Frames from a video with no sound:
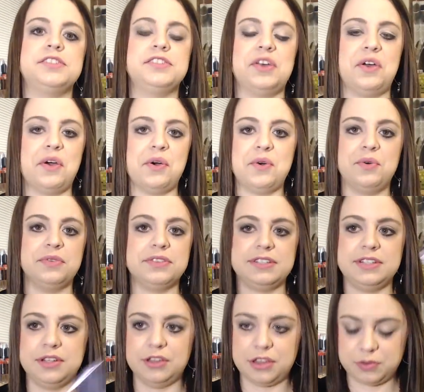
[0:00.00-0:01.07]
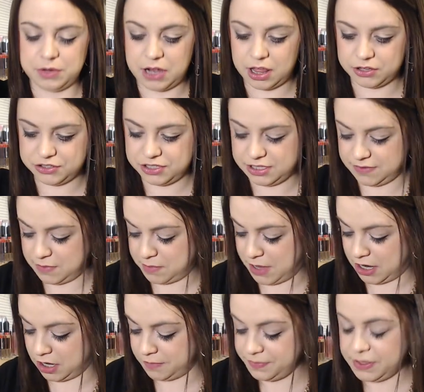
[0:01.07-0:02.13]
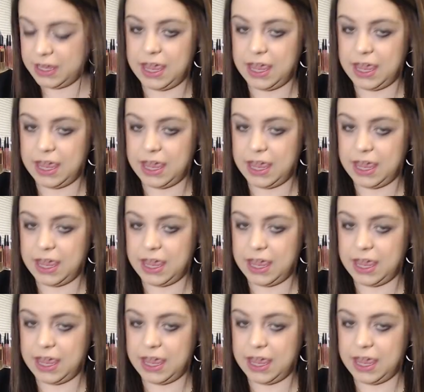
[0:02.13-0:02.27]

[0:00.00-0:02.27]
So still the $3 is even better.